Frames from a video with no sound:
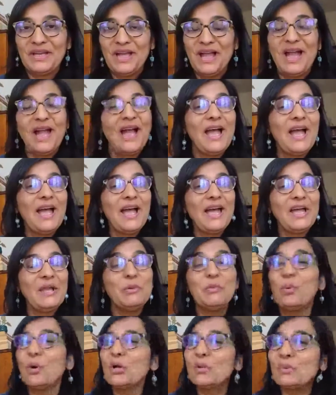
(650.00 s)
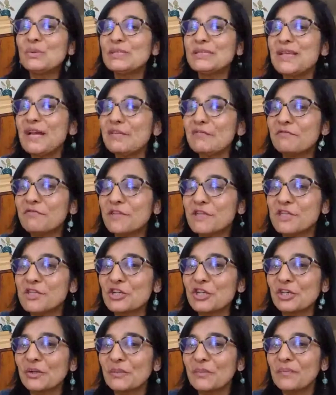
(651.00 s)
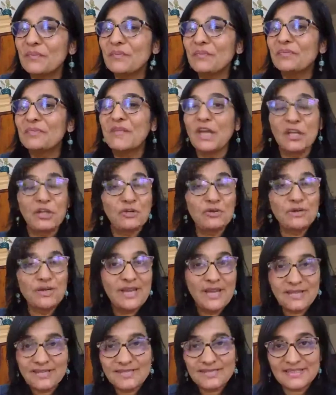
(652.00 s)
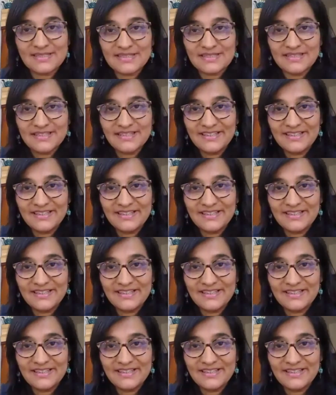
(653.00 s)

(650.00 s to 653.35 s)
And what was that feature? Can you guess?